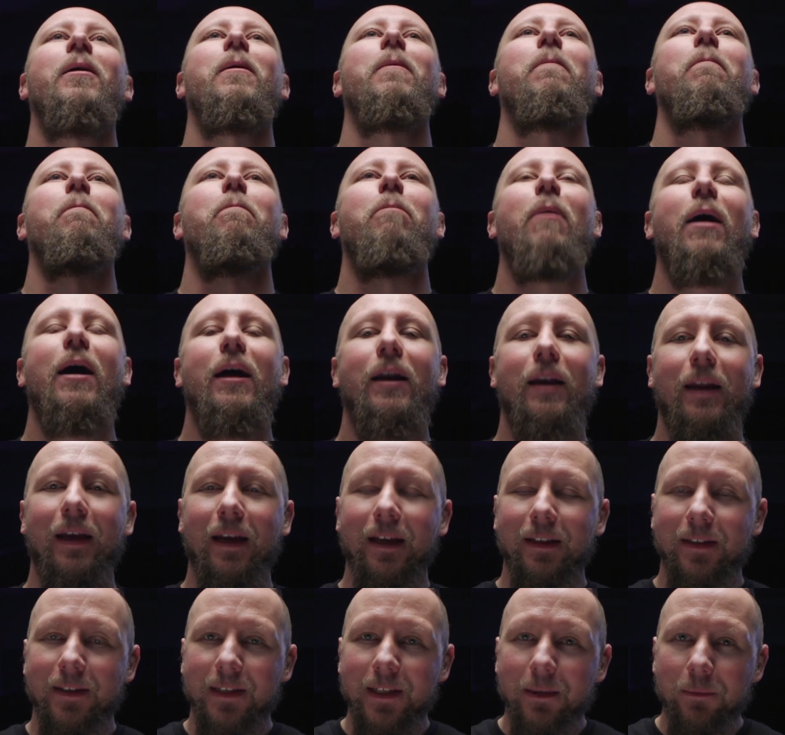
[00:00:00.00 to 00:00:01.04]
But
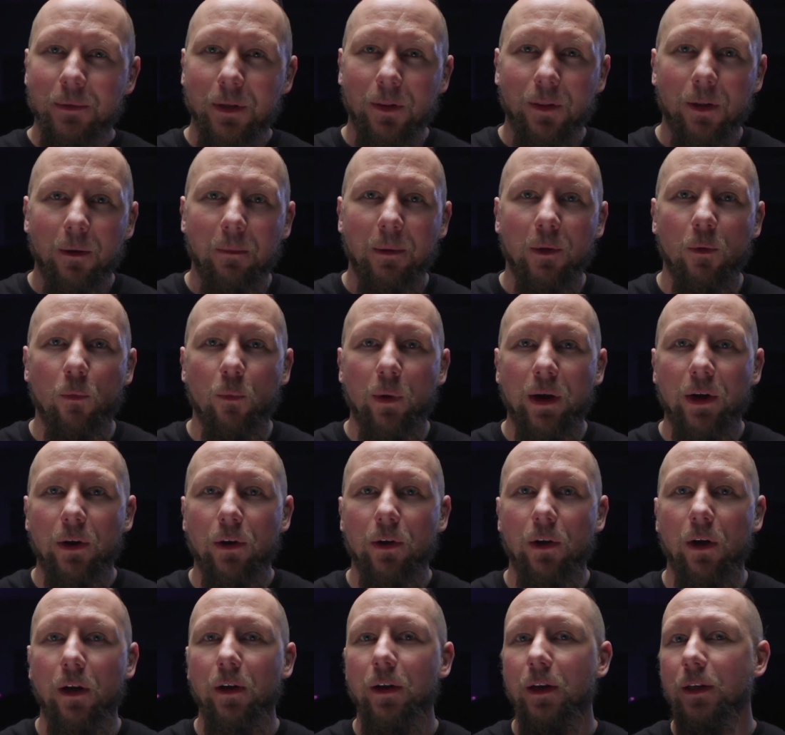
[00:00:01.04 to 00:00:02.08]
it seems a little bit
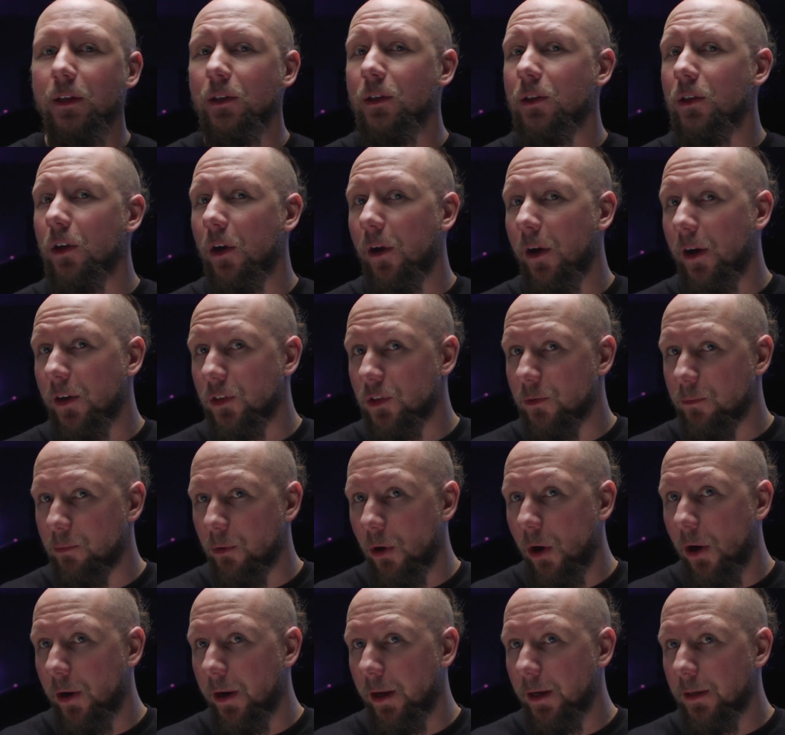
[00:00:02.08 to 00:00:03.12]
weird on a Dodge
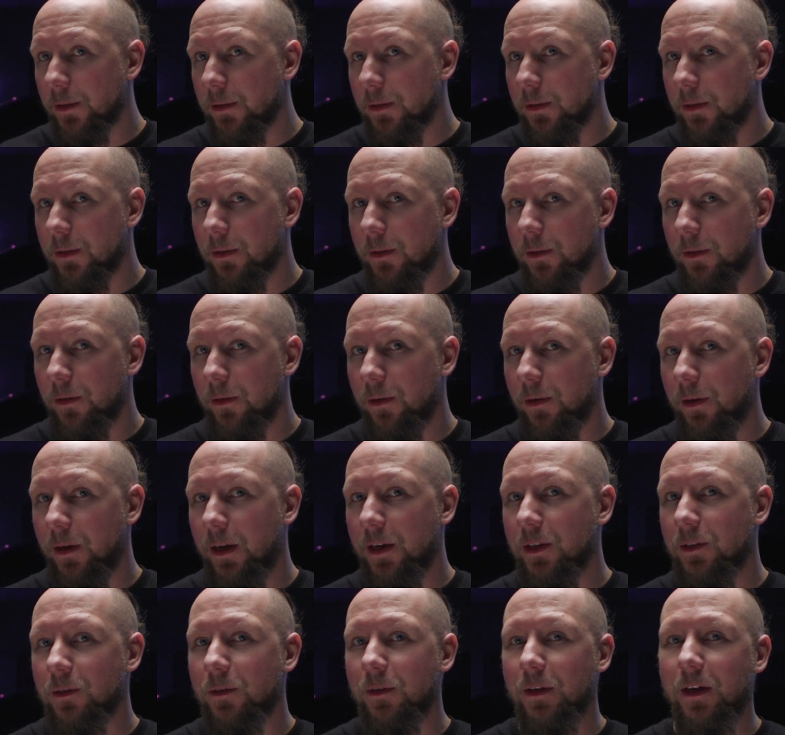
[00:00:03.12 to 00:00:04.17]
product
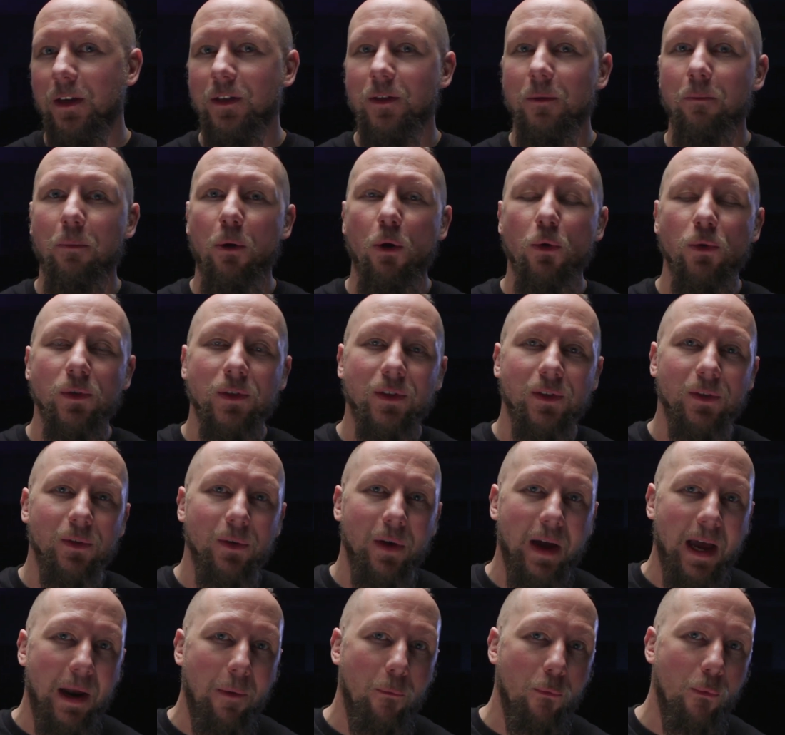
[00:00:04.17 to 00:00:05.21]
as opposed to
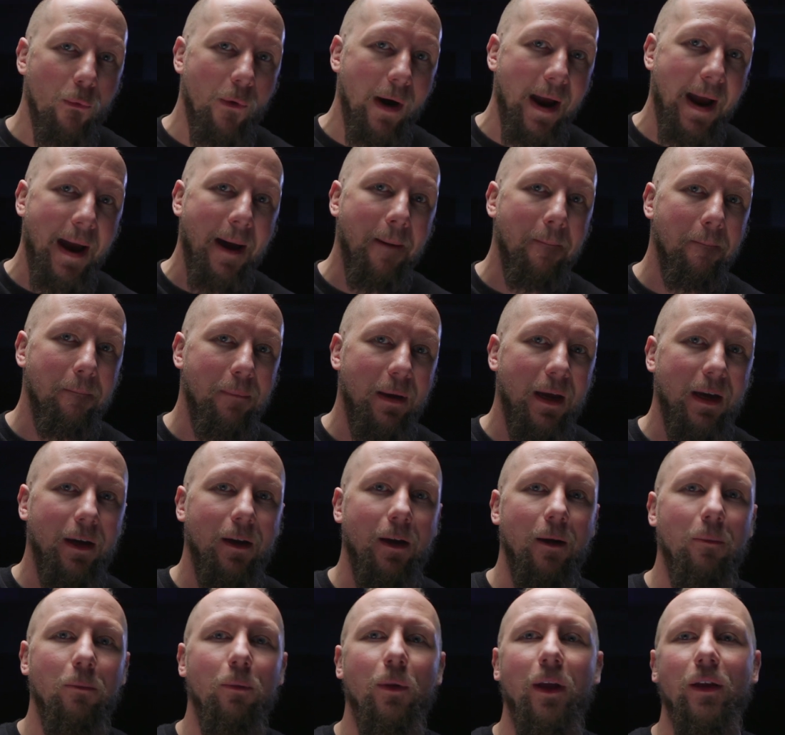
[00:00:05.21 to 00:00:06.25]
a Ram
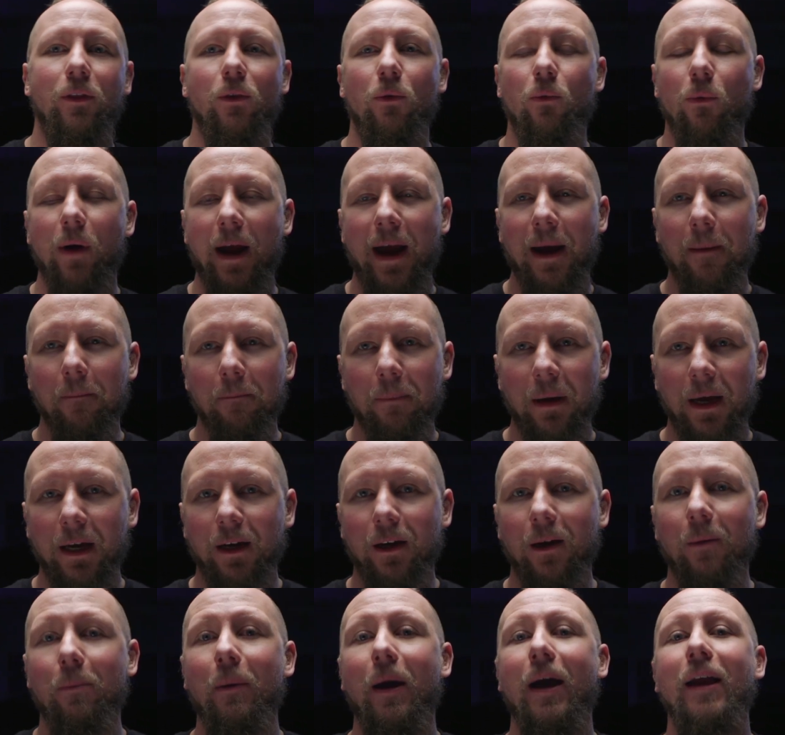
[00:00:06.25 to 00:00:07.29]
pickup. Like the Ram
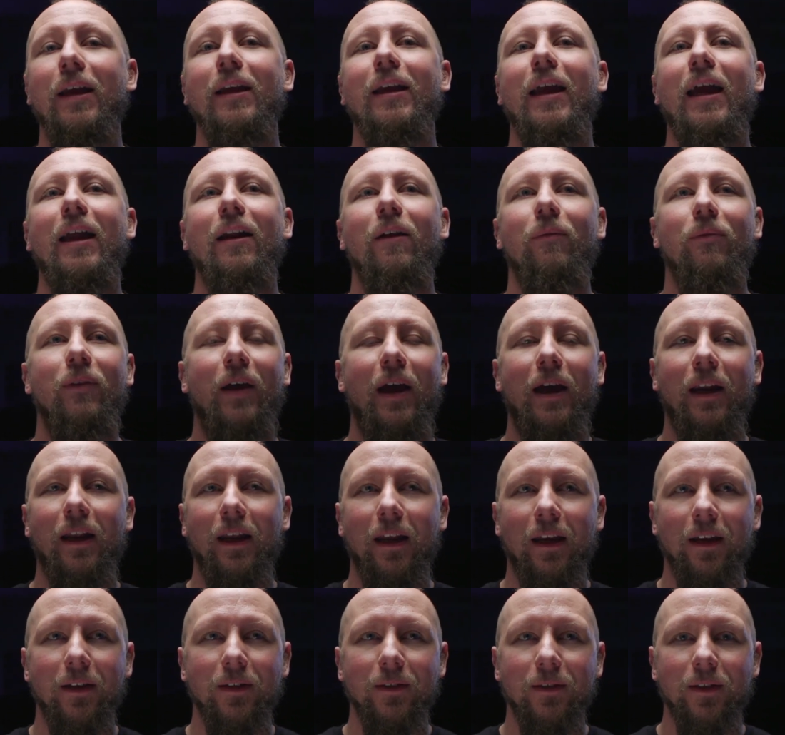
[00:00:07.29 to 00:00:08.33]
pickup, I get it. That
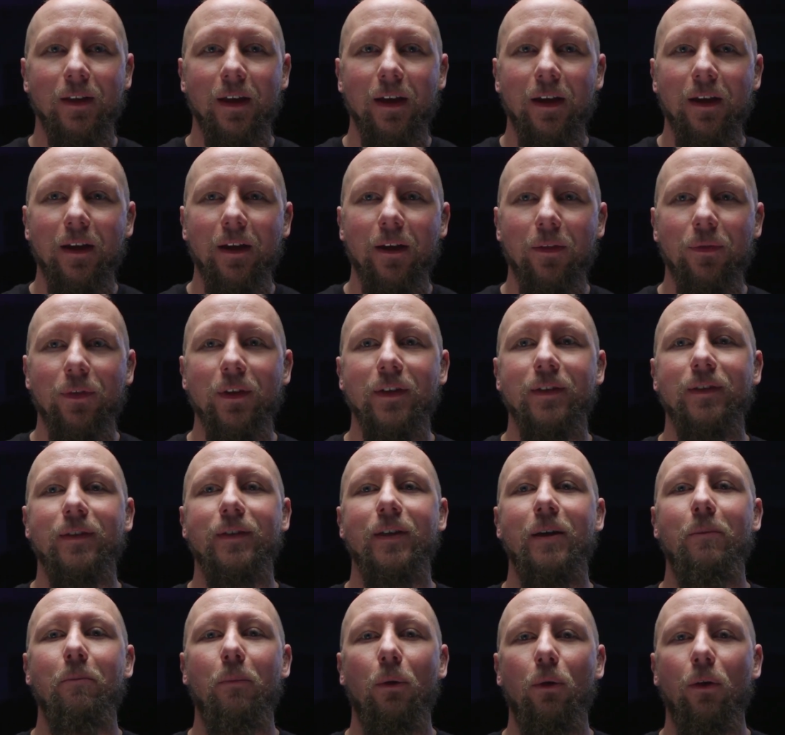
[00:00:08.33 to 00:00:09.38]
is the
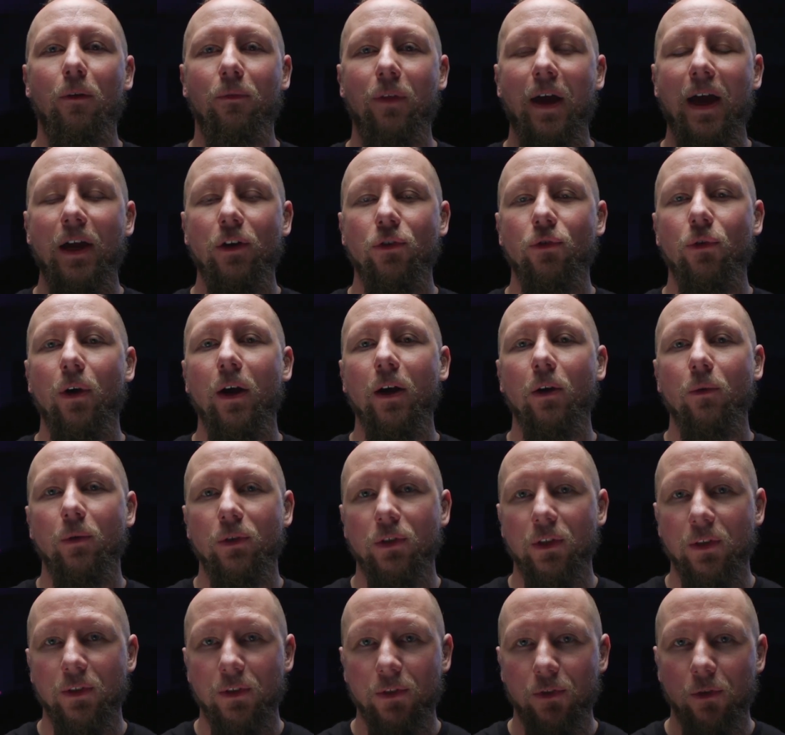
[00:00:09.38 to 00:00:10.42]
symbol of that truck,
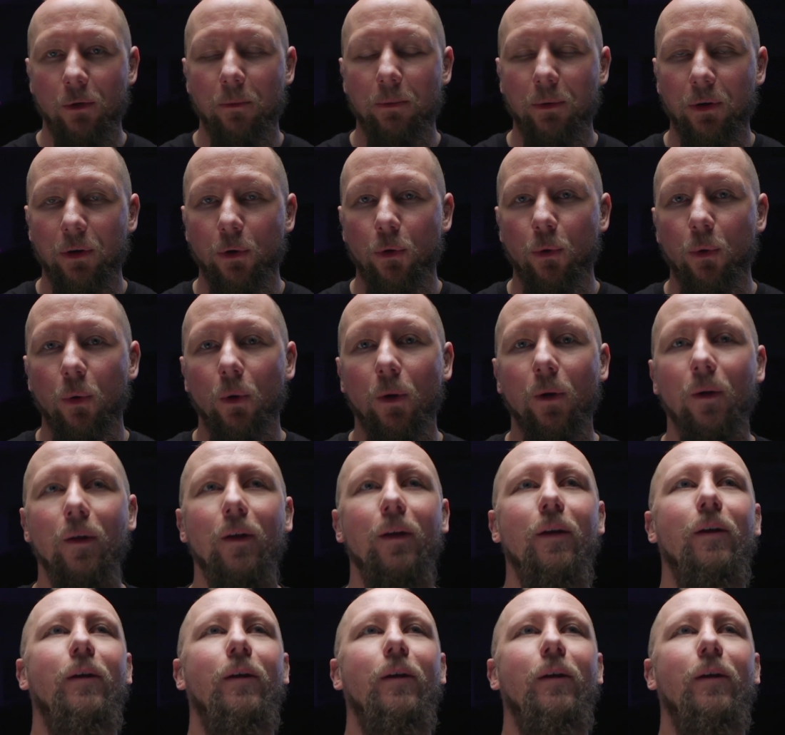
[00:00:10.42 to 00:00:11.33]
which is super cool.